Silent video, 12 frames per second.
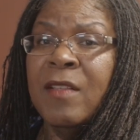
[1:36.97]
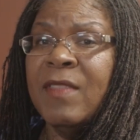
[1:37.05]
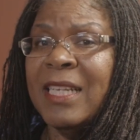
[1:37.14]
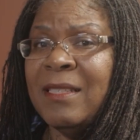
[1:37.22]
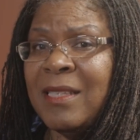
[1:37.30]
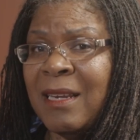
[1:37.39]

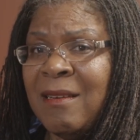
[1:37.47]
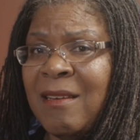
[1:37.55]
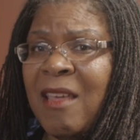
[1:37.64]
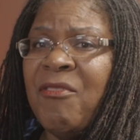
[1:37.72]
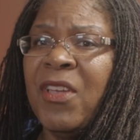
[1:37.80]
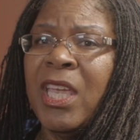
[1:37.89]
that
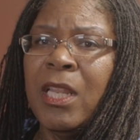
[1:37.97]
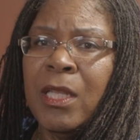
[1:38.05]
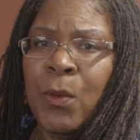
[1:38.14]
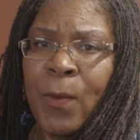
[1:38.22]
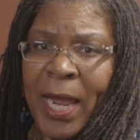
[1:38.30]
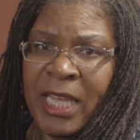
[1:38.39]

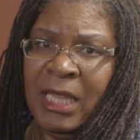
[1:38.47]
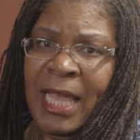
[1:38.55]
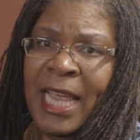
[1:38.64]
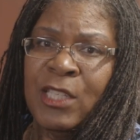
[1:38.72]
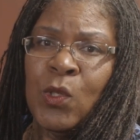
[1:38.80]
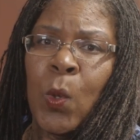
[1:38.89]
significantly
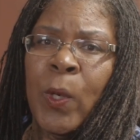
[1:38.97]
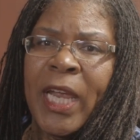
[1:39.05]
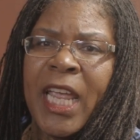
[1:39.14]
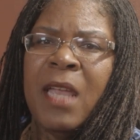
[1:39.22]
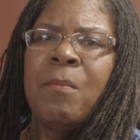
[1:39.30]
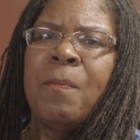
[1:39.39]
regulates
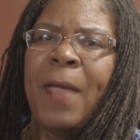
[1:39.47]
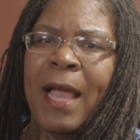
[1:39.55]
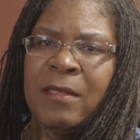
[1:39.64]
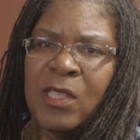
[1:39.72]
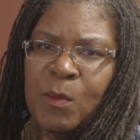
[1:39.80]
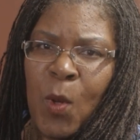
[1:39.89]
or
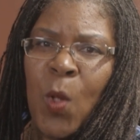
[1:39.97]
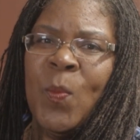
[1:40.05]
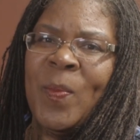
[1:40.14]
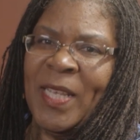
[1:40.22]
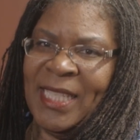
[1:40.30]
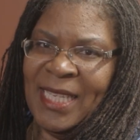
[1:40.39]
impacts small
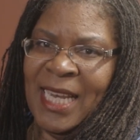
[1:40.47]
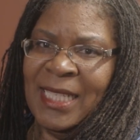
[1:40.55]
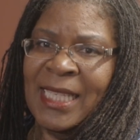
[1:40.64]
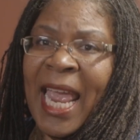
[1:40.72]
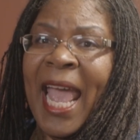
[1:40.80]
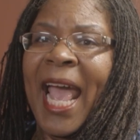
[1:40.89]

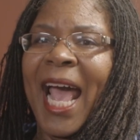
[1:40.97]
business